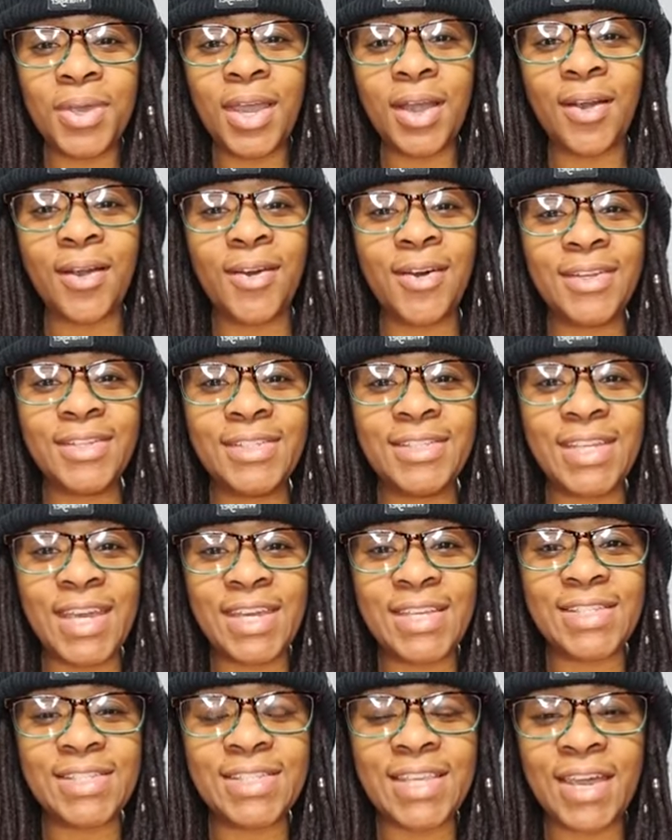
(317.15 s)
We are on
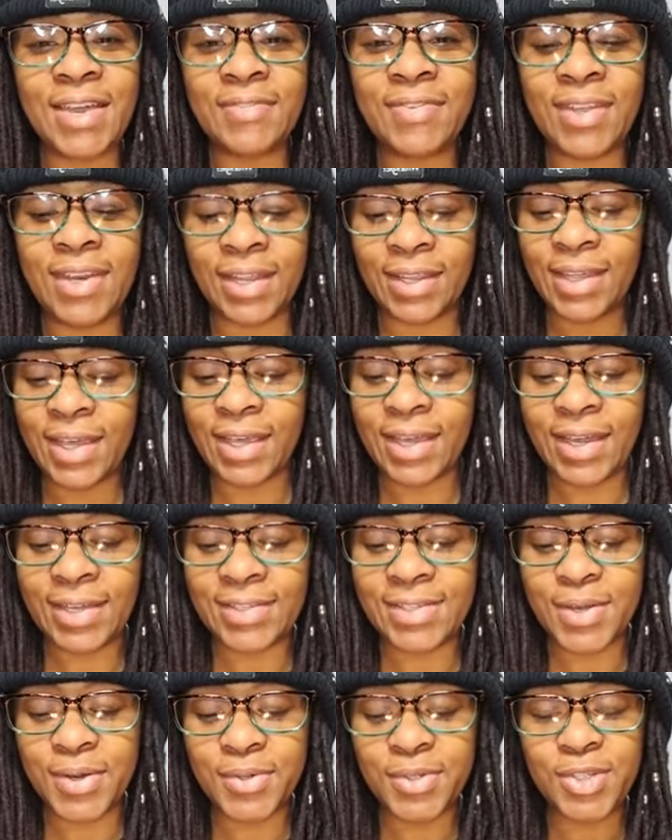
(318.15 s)
day seven. And like
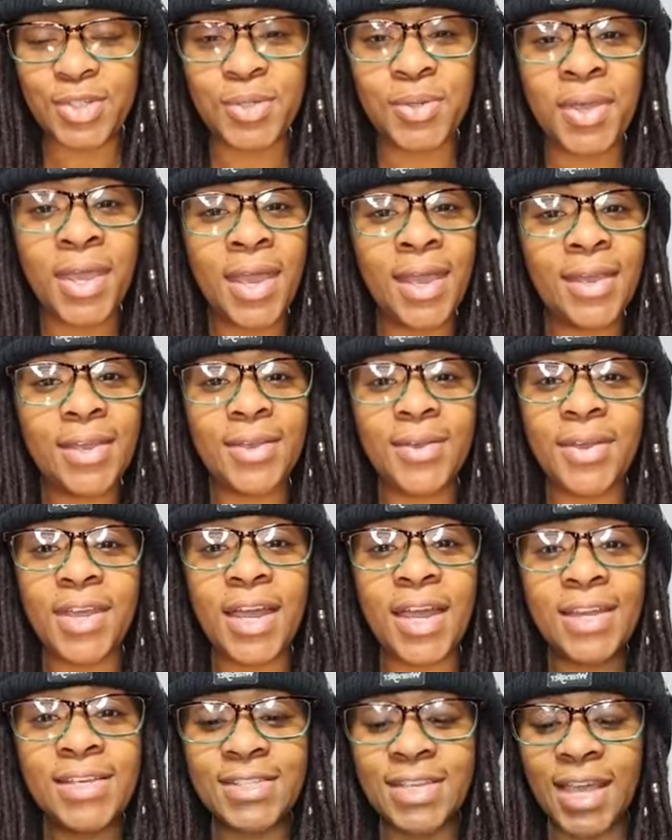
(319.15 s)
I told you,
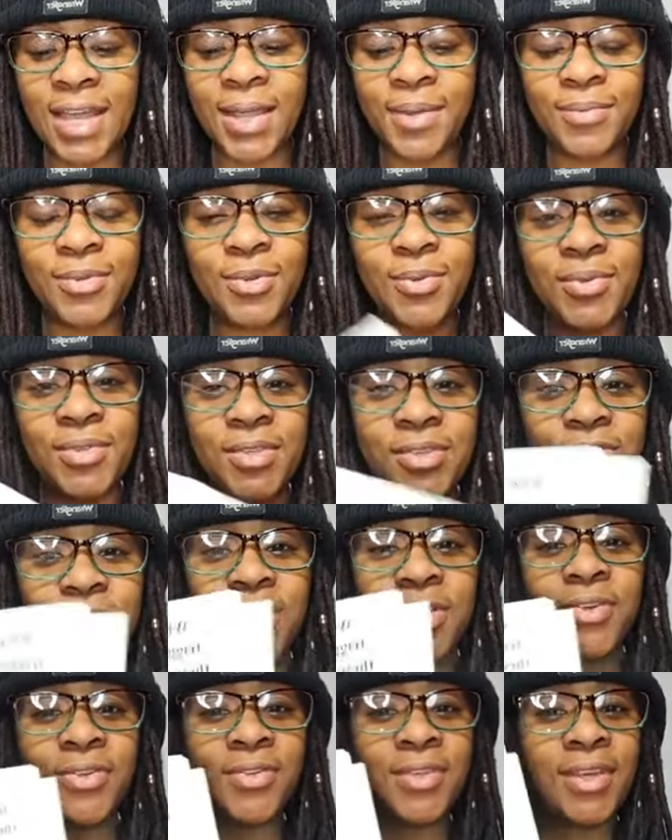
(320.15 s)
you guys, I'm doing
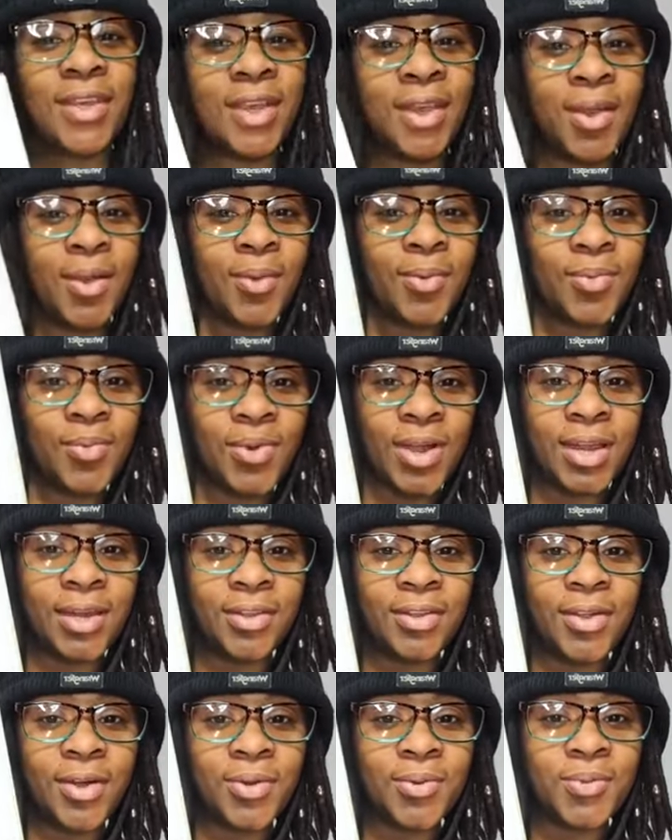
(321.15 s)
the journaling
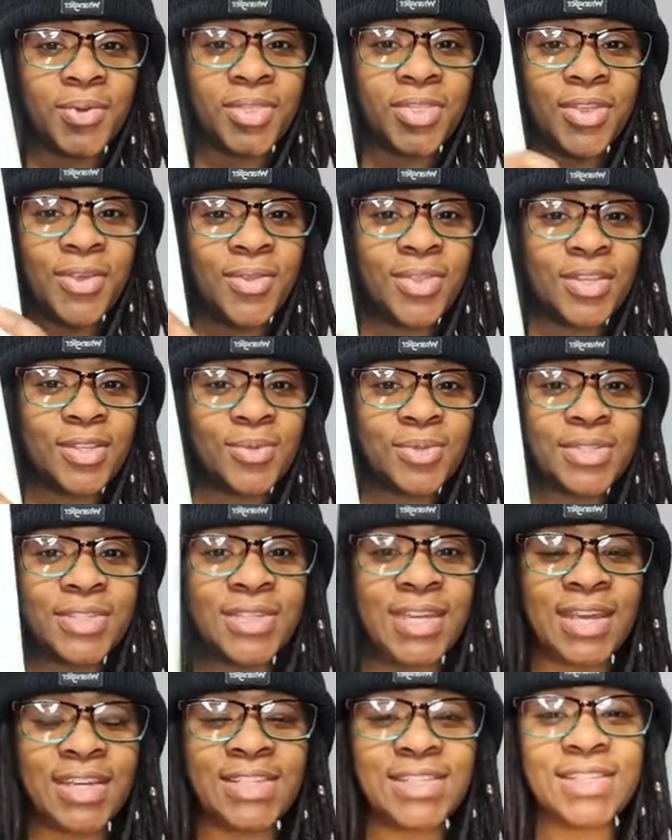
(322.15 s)
right along with you. This
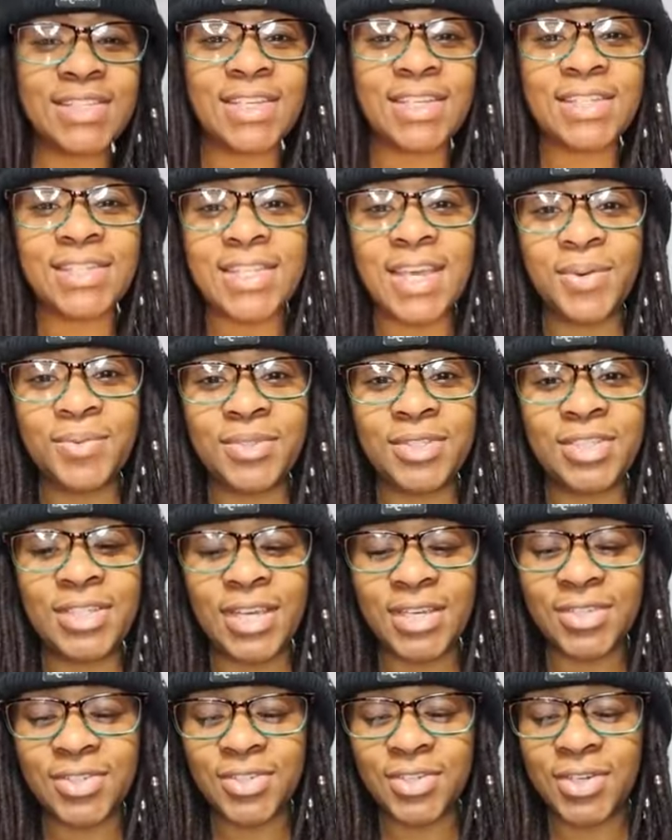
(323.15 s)
was day six. That
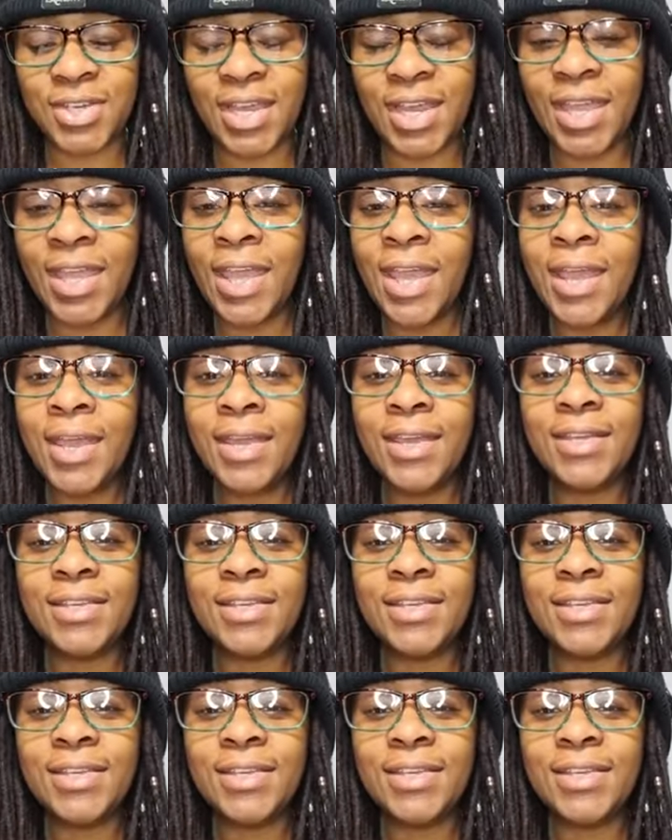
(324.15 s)
was yesterday.